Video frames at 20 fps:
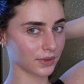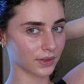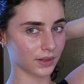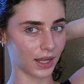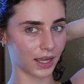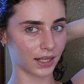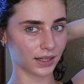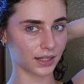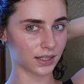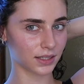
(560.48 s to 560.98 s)

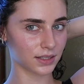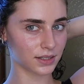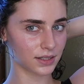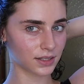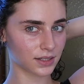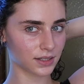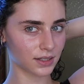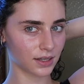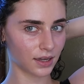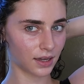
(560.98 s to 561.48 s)
like
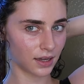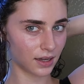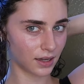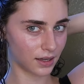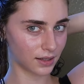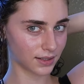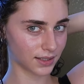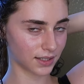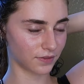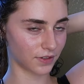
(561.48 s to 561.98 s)
this.
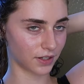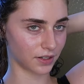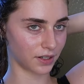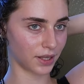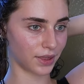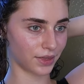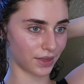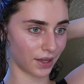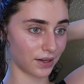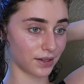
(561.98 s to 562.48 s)
It's a
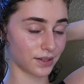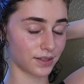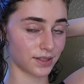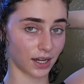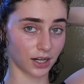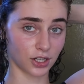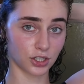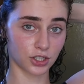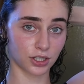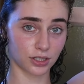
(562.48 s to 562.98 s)
very thin
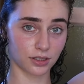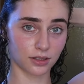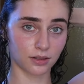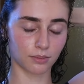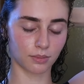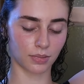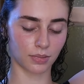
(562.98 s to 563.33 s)
section,